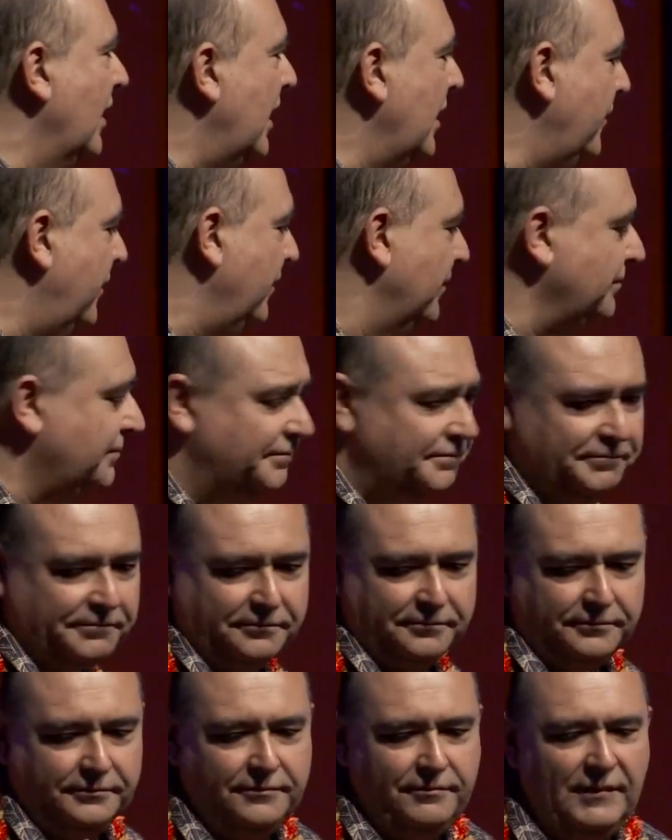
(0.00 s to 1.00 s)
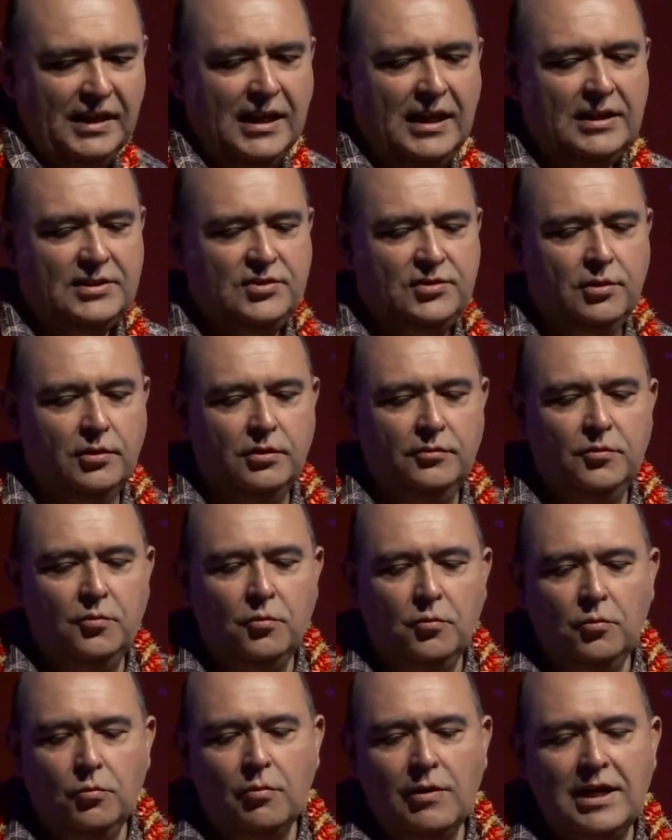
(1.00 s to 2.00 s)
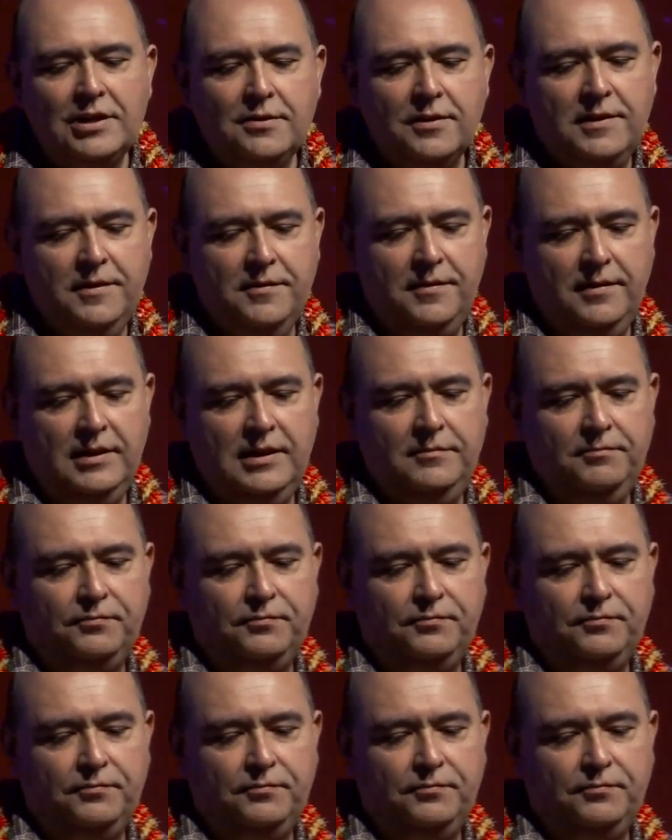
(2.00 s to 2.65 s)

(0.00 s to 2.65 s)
life. So one of the